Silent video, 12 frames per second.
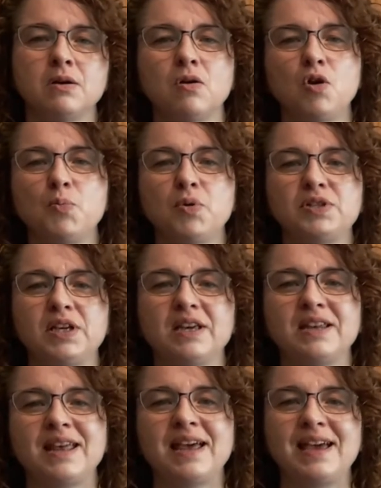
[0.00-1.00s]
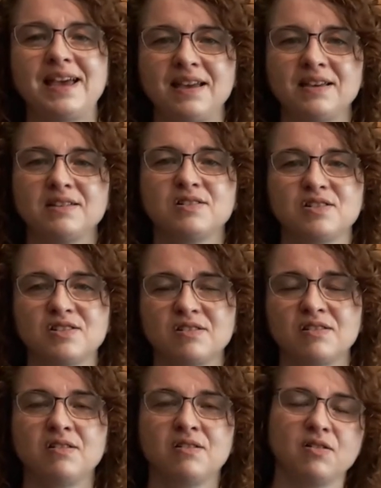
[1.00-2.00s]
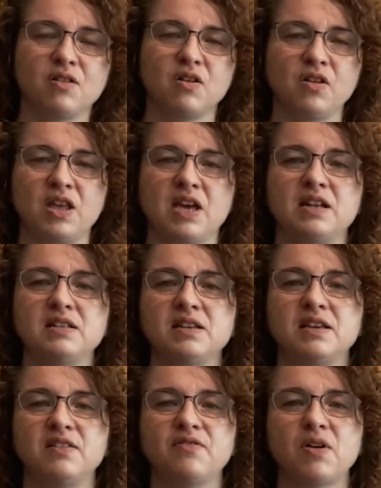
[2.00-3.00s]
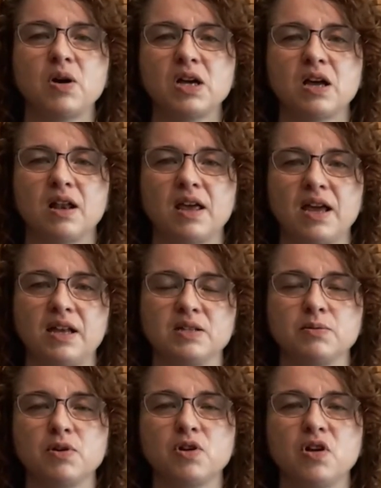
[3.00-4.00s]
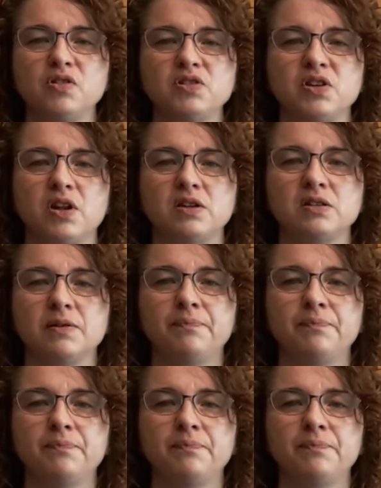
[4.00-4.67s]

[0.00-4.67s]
or putting an s on the end if our colour ends with a consonant.